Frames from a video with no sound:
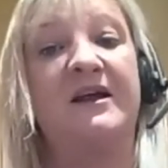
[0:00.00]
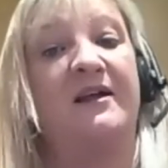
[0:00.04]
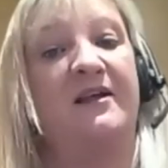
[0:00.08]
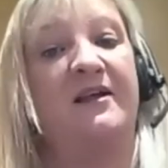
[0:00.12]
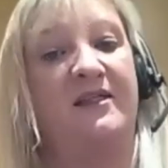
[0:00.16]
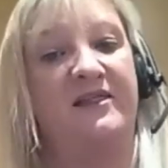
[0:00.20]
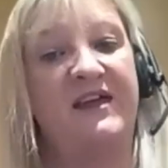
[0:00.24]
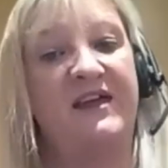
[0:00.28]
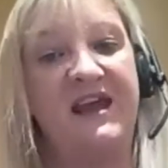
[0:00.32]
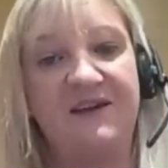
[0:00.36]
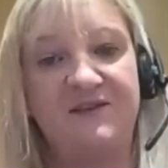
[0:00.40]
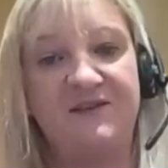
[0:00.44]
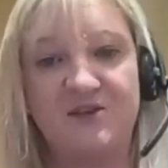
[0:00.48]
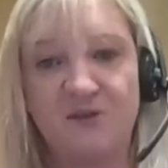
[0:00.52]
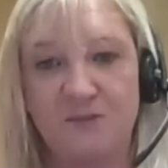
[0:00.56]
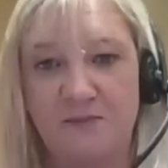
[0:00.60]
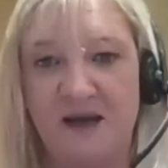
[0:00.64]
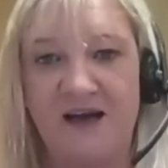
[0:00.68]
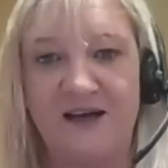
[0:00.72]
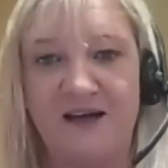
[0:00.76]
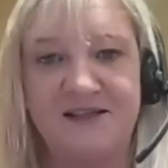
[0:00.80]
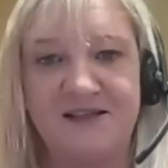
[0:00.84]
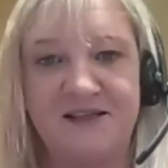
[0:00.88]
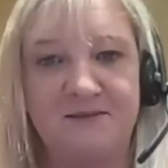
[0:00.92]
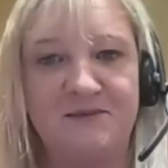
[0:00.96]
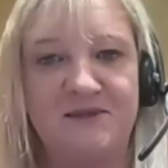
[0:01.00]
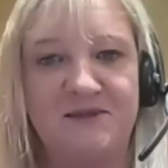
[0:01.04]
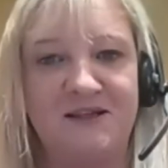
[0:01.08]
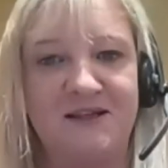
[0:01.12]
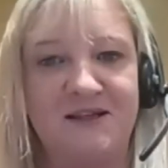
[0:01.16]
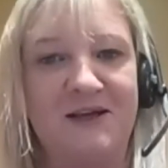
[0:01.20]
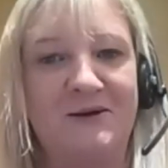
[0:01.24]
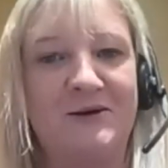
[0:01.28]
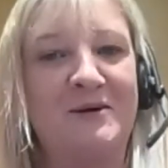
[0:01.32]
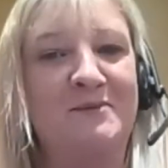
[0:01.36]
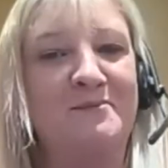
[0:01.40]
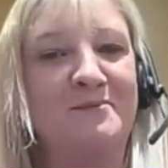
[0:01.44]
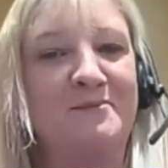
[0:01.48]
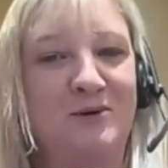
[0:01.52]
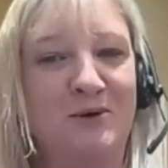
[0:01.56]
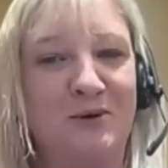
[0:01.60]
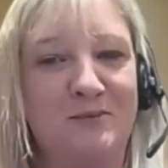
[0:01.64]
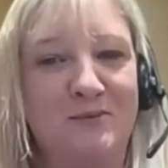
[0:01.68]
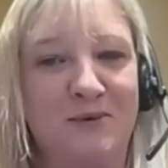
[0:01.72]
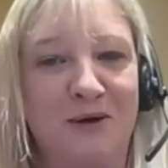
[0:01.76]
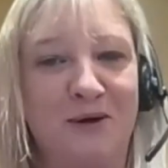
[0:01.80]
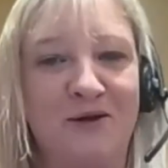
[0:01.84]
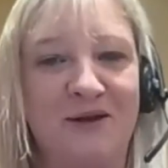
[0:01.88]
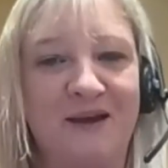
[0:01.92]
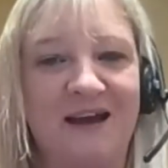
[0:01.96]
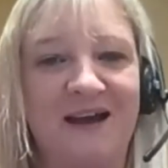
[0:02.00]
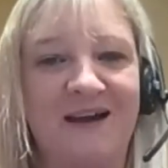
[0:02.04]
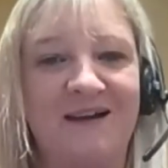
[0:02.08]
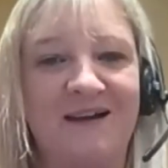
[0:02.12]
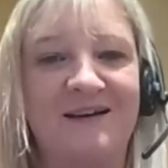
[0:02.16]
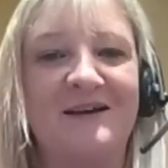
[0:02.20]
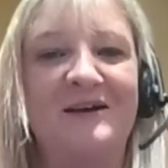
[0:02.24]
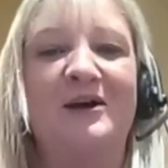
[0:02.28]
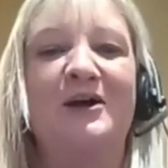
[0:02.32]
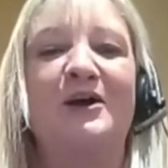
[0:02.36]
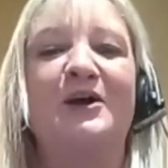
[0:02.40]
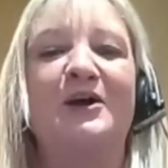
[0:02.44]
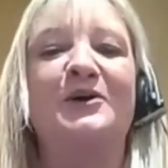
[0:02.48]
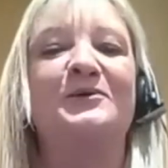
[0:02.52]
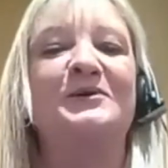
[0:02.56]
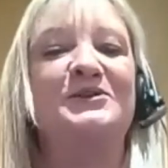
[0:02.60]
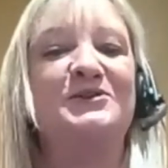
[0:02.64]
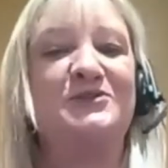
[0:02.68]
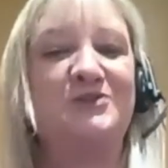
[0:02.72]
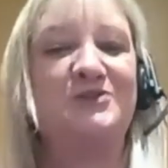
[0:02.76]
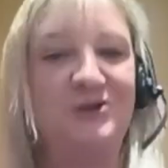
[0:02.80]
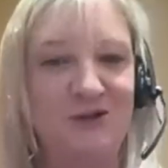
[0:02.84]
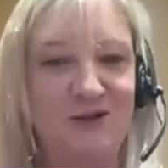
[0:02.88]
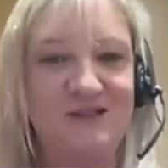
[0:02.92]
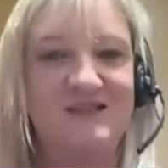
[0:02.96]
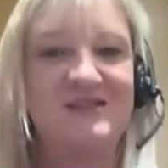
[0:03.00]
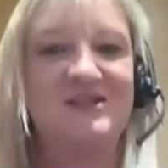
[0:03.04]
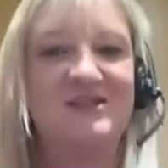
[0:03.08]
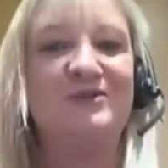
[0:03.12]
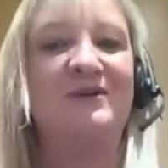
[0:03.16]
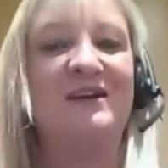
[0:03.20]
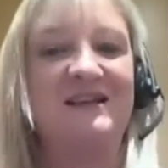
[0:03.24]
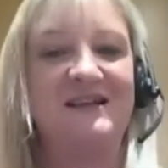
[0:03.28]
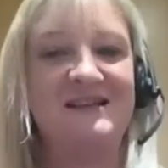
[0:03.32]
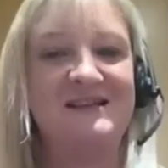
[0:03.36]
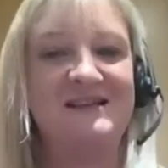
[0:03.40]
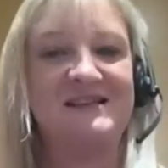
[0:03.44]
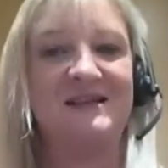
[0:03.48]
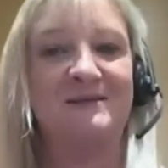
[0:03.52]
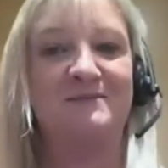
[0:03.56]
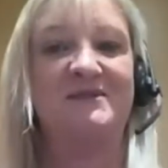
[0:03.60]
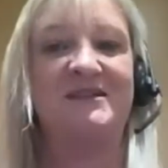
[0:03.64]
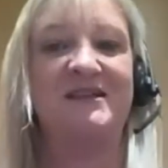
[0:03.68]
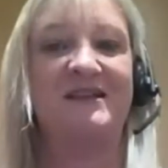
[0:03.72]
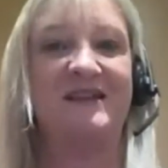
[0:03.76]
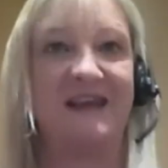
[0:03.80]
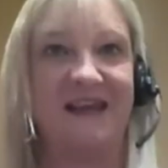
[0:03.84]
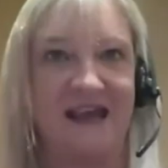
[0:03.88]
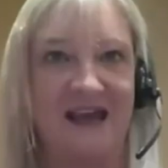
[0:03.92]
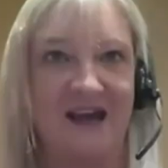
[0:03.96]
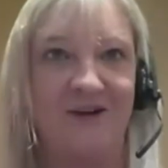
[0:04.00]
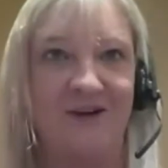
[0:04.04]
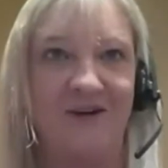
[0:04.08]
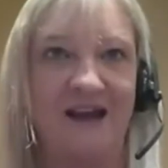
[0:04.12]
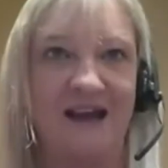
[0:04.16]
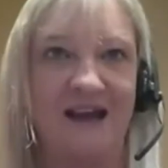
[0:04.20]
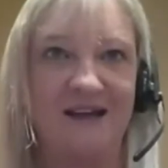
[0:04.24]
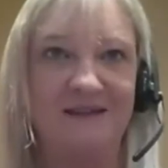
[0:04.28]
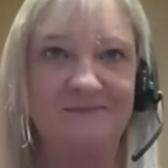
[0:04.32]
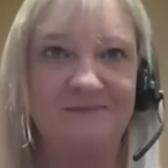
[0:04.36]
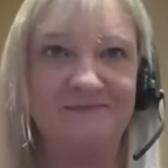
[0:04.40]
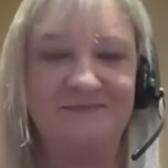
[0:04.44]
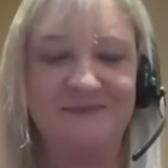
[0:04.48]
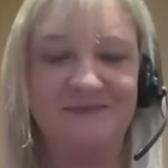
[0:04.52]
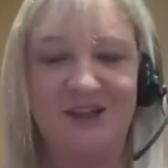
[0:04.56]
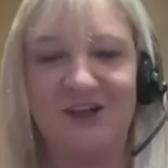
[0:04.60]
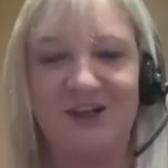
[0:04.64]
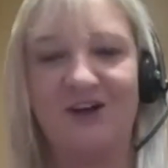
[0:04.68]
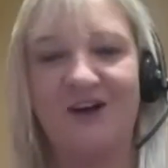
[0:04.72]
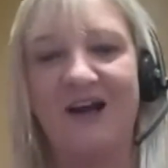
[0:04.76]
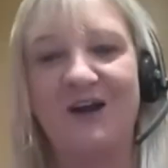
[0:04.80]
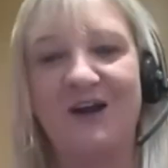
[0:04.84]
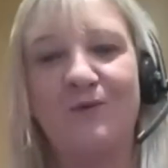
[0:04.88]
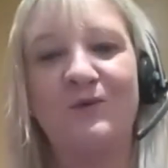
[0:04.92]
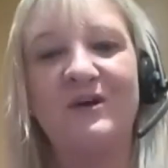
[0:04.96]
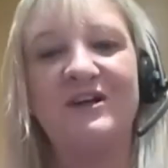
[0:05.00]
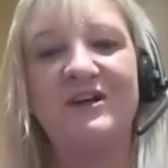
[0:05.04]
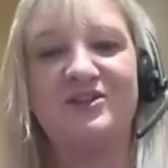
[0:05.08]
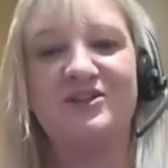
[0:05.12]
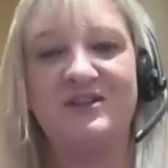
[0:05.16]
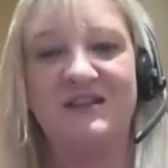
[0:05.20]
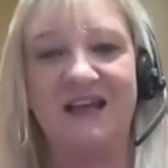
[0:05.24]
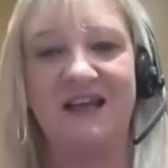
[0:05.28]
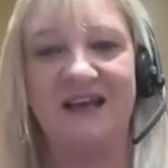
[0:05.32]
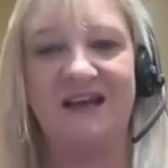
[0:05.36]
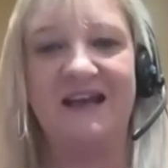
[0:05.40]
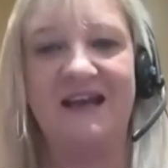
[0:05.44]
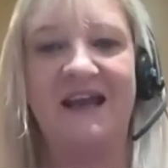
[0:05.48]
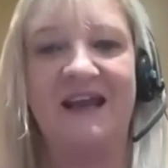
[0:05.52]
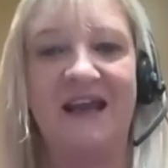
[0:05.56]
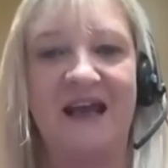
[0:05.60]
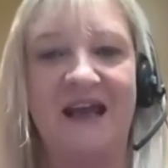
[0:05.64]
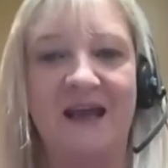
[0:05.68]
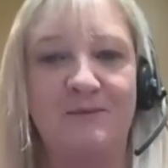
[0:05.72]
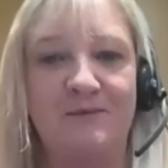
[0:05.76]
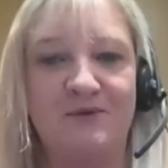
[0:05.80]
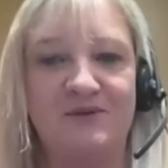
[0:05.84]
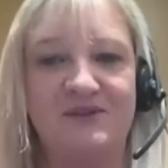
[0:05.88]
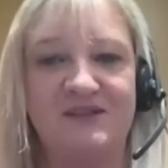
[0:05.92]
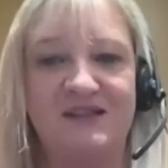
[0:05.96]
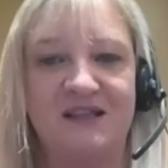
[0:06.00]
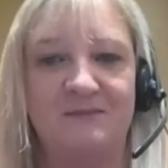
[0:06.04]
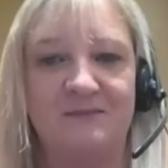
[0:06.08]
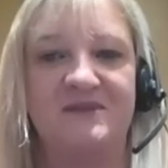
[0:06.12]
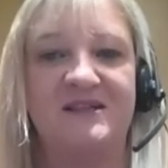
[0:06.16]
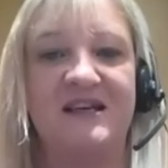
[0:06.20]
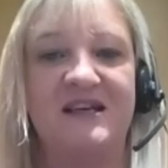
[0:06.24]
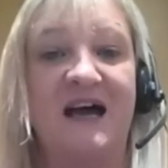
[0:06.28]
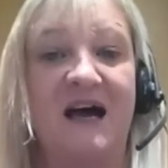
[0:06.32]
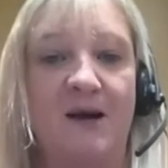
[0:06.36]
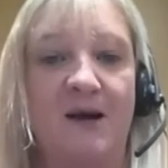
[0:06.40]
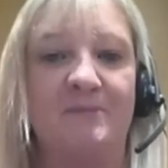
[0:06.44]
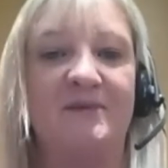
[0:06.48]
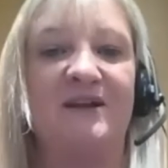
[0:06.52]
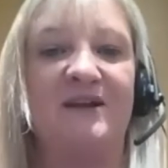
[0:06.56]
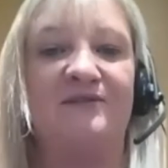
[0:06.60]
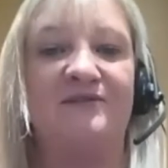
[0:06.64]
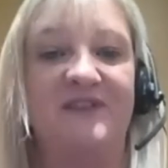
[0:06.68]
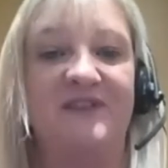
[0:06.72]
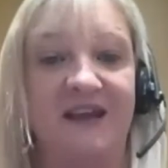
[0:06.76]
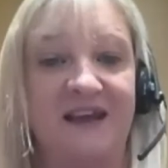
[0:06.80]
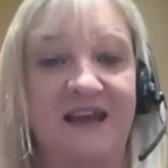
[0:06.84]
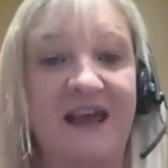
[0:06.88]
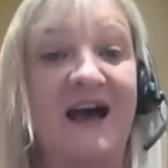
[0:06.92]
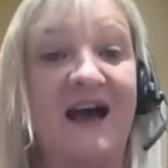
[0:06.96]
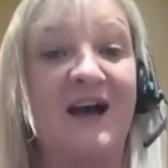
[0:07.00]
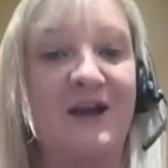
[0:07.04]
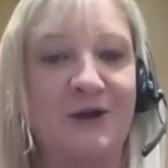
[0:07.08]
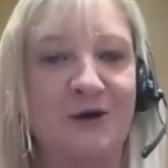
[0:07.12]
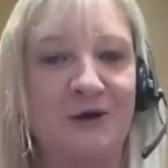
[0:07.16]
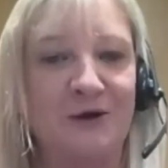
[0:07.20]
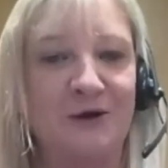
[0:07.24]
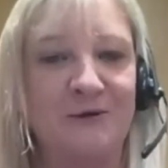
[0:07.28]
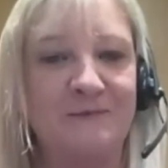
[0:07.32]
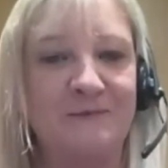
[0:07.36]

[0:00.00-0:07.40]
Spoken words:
They have to pass them to their import broker, who in turn surrenders them to the carrier, all right, which then enables them to uplift their cargo.